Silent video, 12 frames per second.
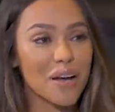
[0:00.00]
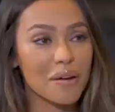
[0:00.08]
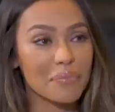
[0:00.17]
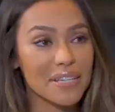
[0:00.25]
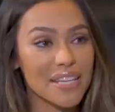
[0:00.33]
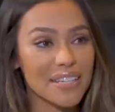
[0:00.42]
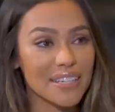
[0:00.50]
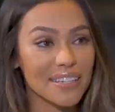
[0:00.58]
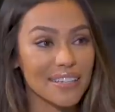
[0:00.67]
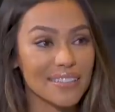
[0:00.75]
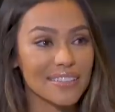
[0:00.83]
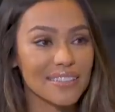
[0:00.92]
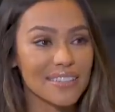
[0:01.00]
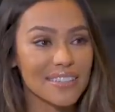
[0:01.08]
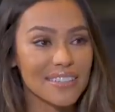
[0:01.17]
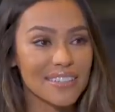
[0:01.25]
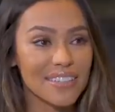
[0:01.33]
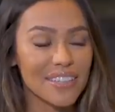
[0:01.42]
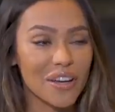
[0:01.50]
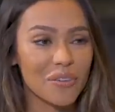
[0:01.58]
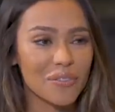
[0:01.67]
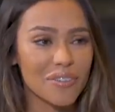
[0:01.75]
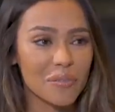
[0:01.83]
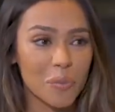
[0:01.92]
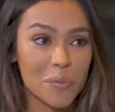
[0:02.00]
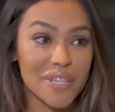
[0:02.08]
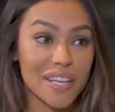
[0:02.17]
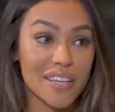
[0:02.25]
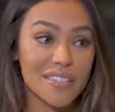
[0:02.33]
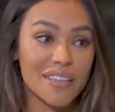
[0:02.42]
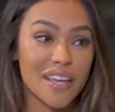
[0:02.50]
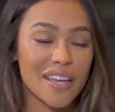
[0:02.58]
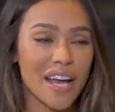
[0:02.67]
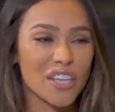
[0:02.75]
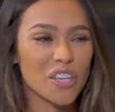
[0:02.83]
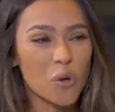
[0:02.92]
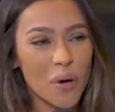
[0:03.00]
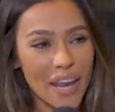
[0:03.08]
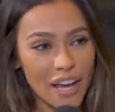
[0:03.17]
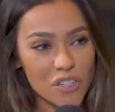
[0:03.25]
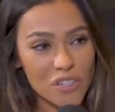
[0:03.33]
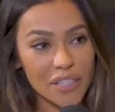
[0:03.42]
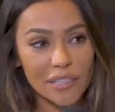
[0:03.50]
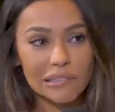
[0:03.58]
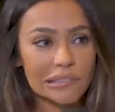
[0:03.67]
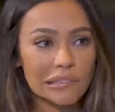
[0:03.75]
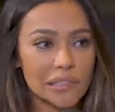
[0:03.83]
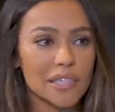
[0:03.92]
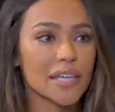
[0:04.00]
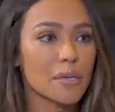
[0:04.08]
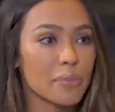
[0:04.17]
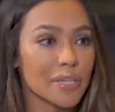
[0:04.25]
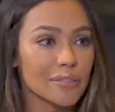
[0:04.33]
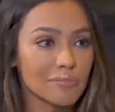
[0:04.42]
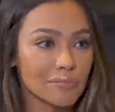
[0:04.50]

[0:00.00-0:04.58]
um, by taking it. You know, what uh-huh. was I going to say? Yeah, you know what? Actually, keep it.